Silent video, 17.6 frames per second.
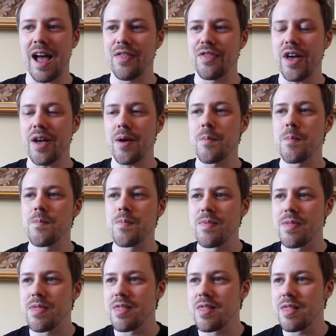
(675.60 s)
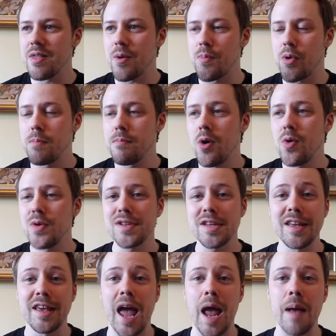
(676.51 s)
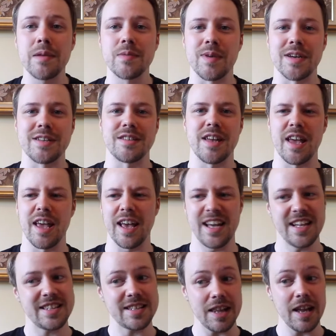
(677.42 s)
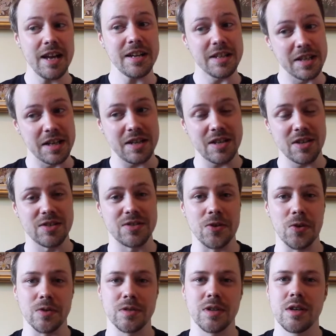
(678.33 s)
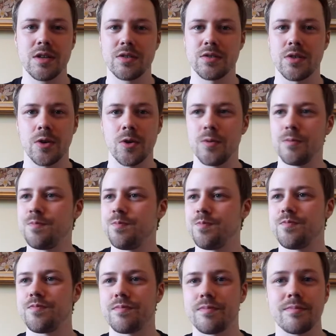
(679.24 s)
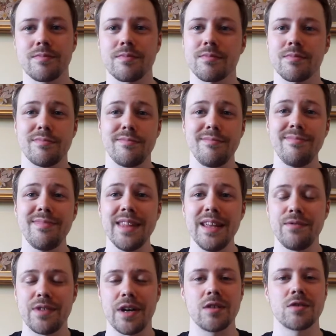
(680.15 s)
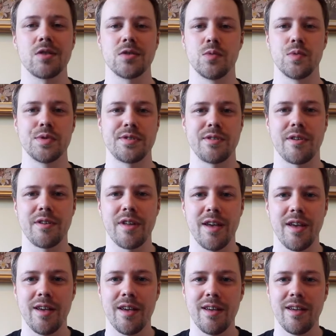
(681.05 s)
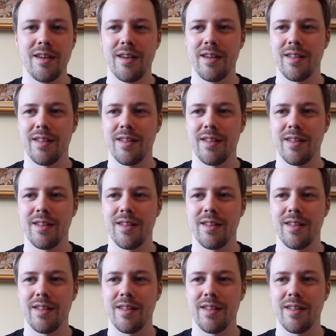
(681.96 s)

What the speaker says: They're promoting games by saying it's like Dark Souls. So Dark Souls wasn't on here.